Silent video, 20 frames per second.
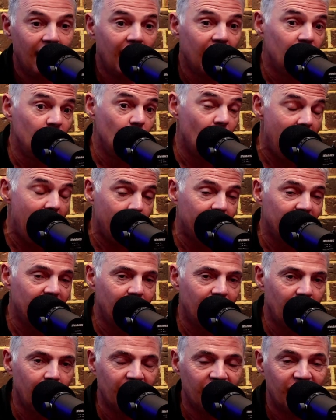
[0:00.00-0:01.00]
You happen to
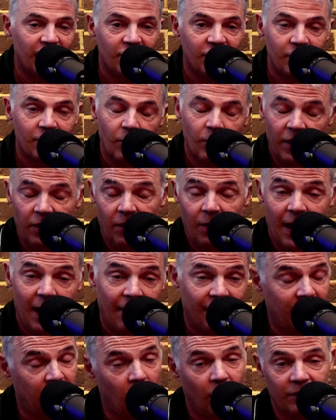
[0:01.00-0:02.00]
be in a position where you have
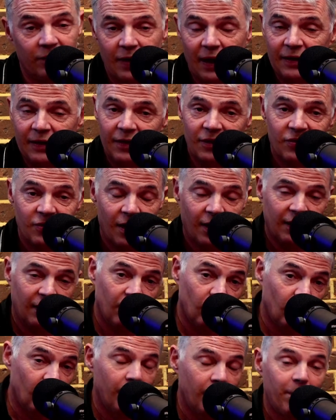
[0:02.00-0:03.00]
a contact in China
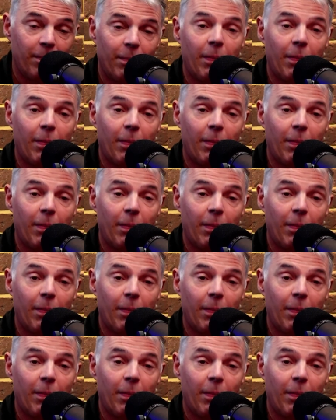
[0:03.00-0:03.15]
or